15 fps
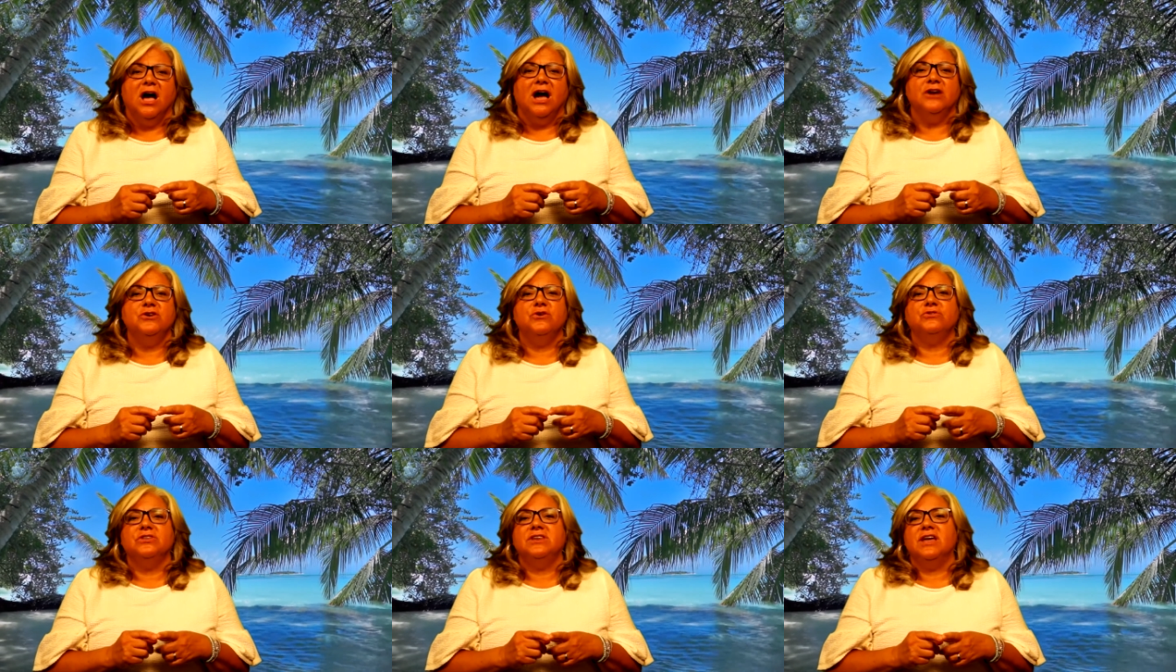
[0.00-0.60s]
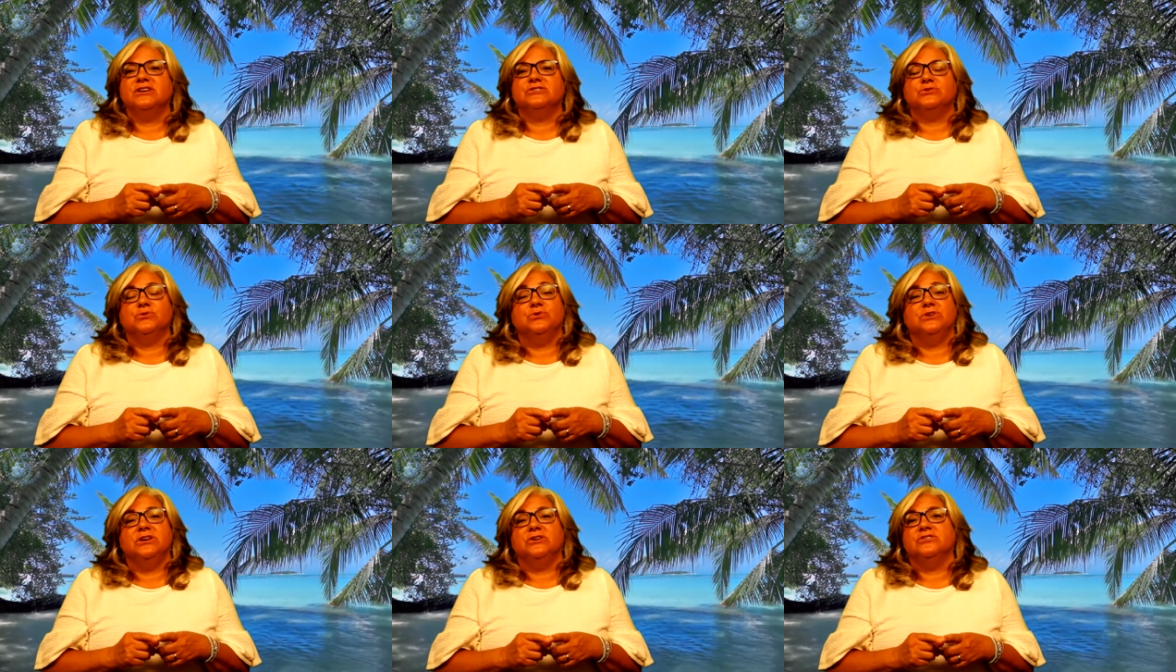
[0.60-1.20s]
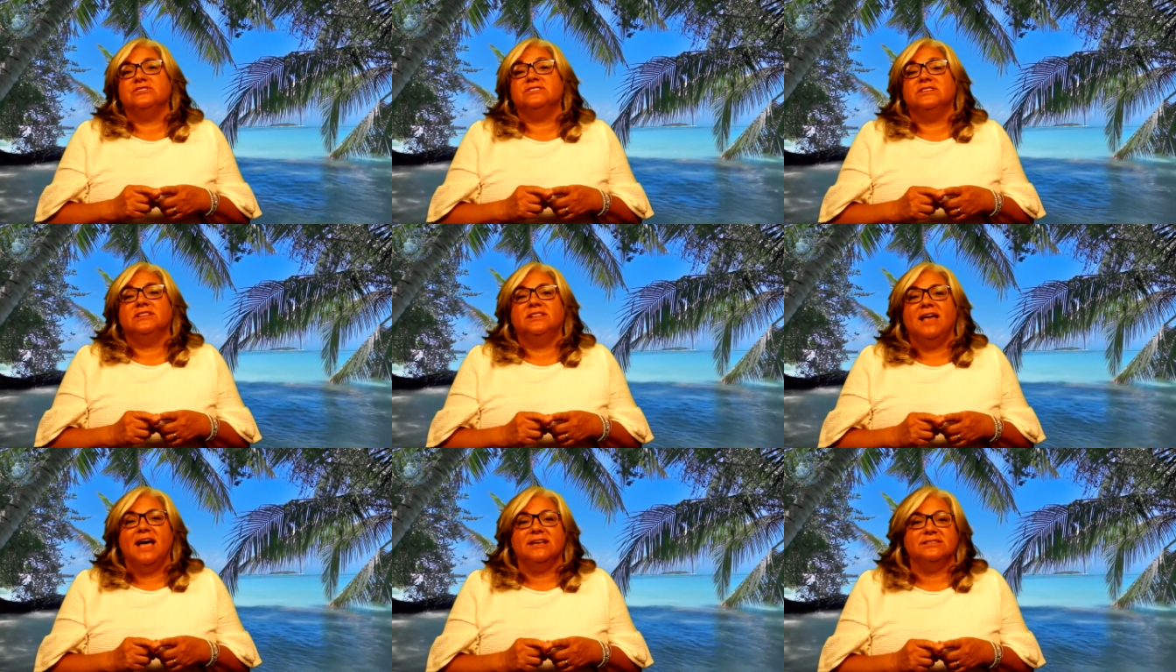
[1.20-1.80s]
I know the next school year is the
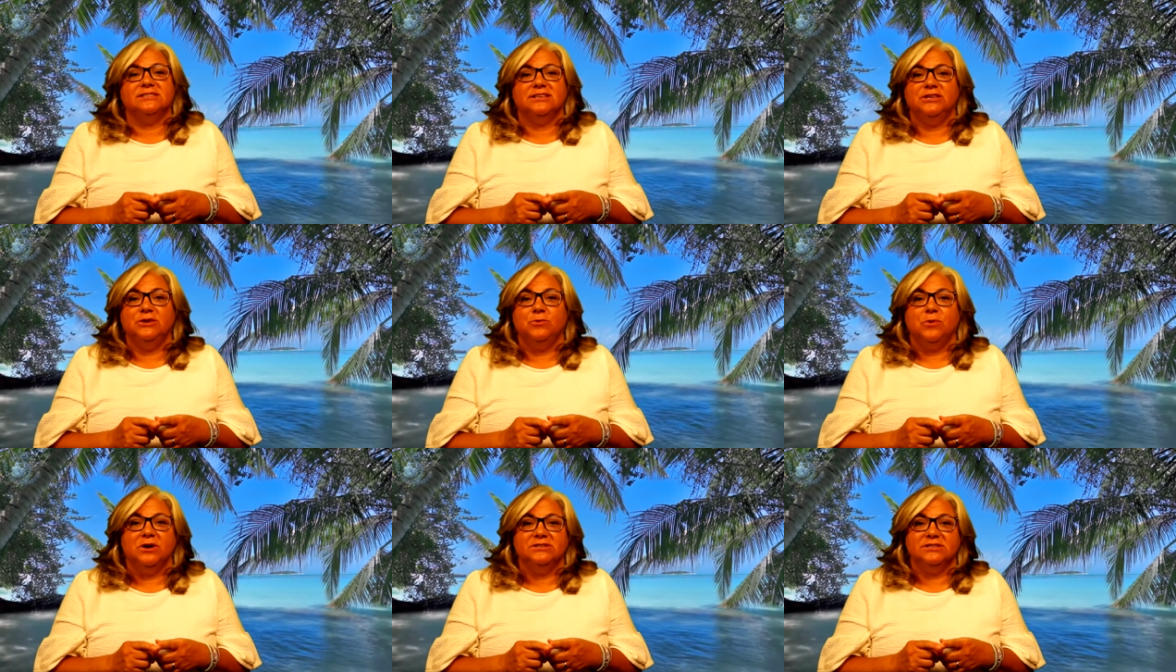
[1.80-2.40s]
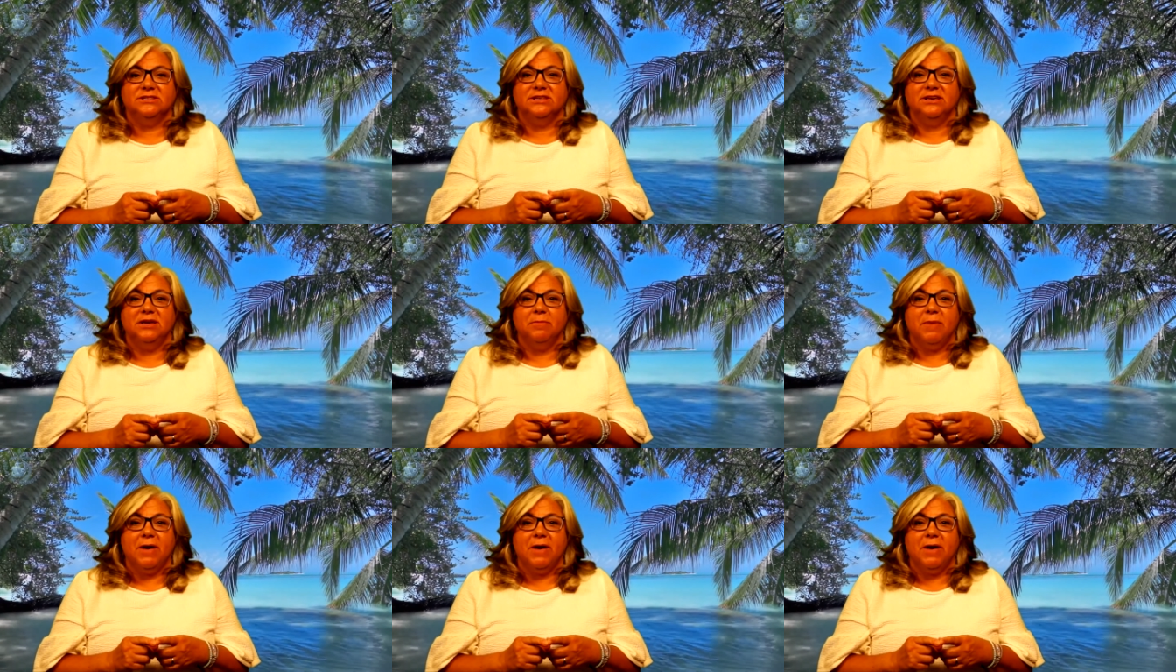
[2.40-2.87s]
last thing you want to think